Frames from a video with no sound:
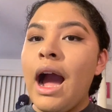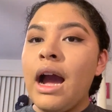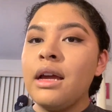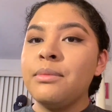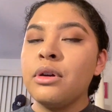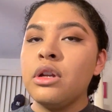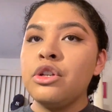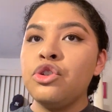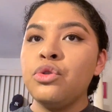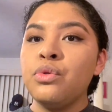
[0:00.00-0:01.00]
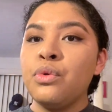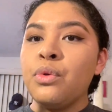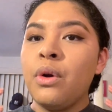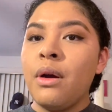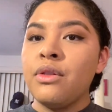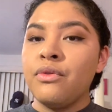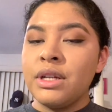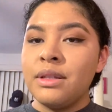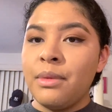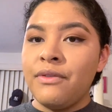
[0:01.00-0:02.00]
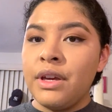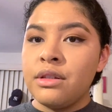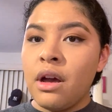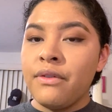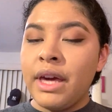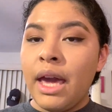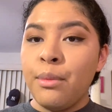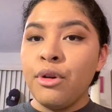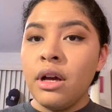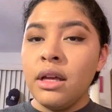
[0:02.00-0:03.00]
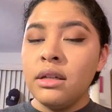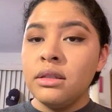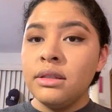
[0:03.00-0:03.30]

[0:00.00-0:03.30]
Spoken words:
I'm gonna do the rest of my face off camera